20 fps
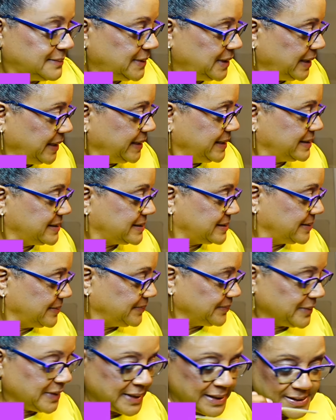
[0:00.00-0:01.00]
Nice.
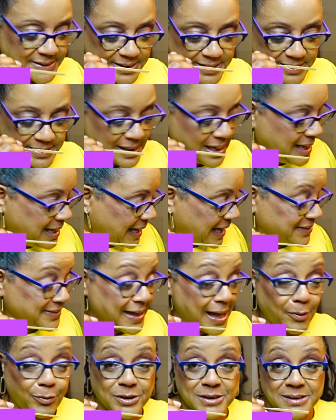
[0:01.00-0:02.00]
And
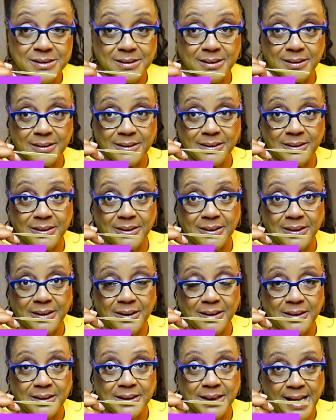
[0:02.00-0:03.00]
that was
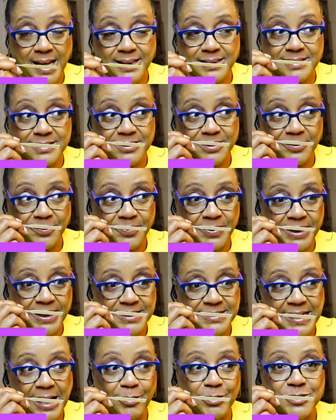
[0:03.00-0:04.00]
less
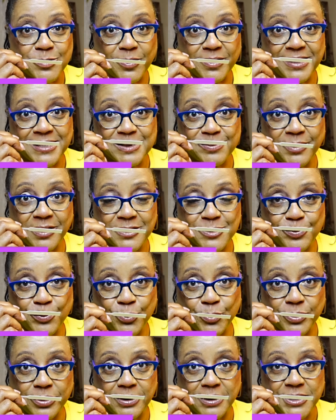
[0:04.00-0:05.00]
because that was the one that smells
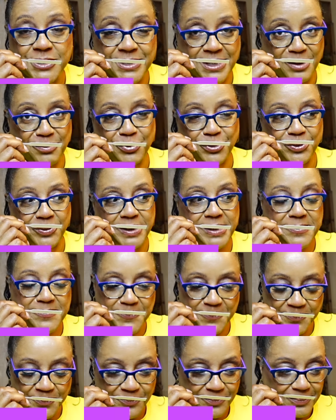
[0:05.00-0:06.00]
more shampoo-y,
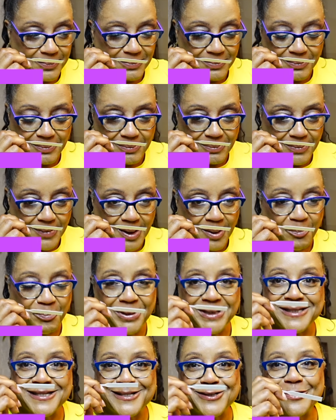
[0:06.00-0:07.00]

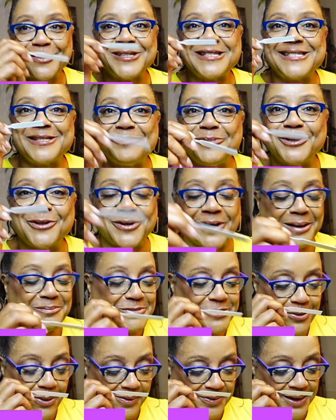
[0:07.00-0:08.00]
but still similar. And
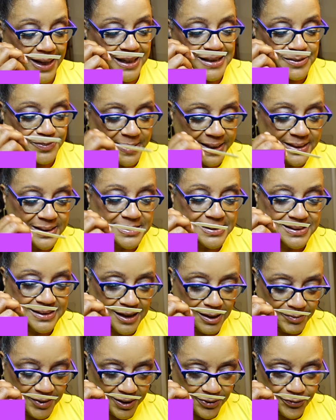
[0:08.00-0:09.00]
so the Osmanthus is
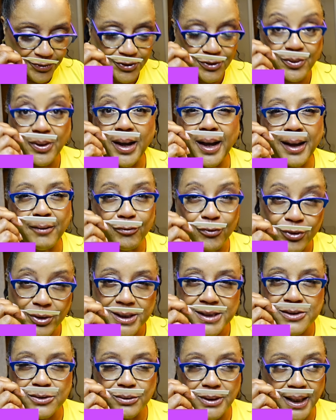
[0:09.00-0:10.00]
coming through. I
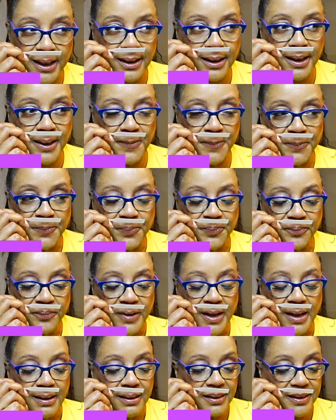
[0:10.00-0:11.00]
really do like it.
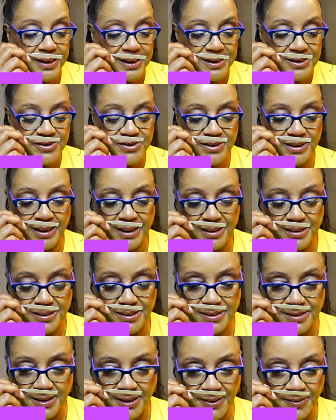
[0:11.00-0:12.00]
This
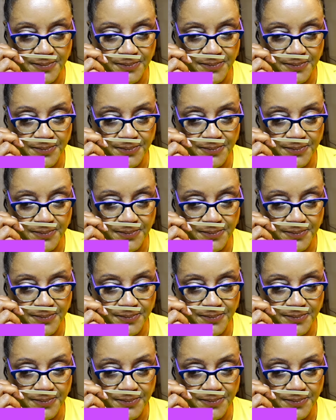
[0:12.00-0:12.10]
is,